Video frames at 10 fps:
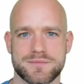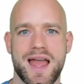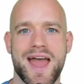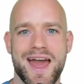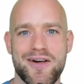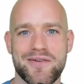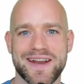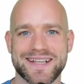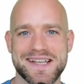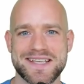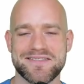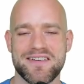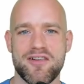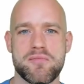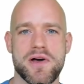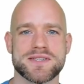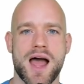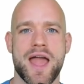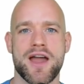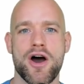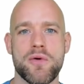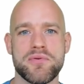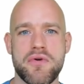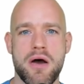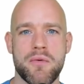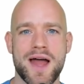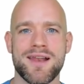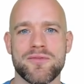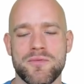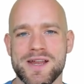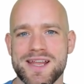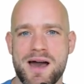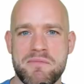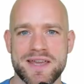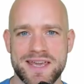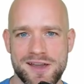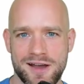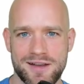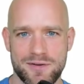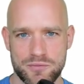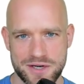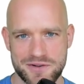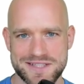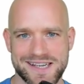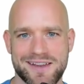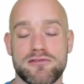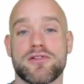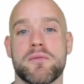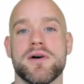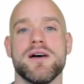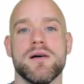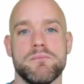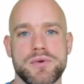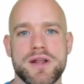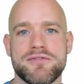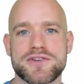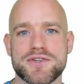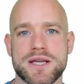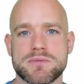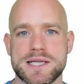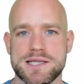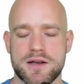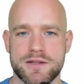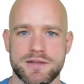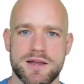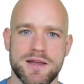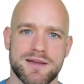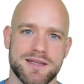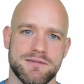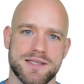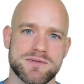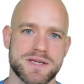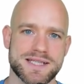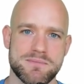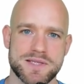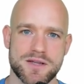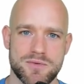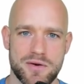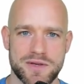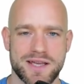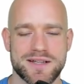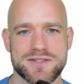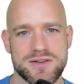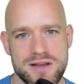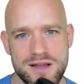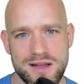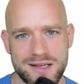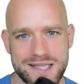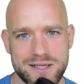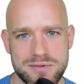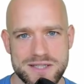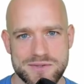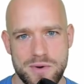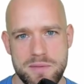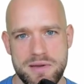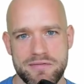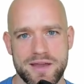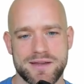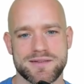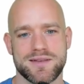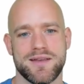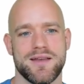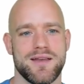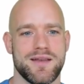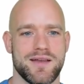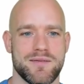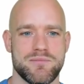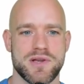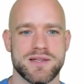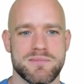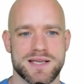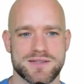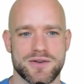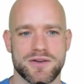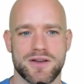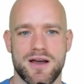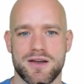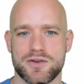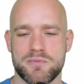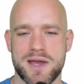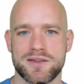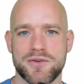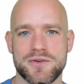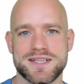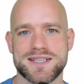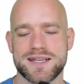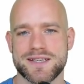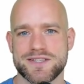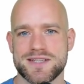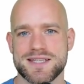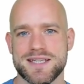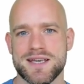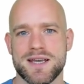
Hello React Native developers, I hope you are well. William here, recording from beautiful Zurich, Switzerland. In this week's episode, we are looking at the liquid swipe effect built by the Cuberto design agency.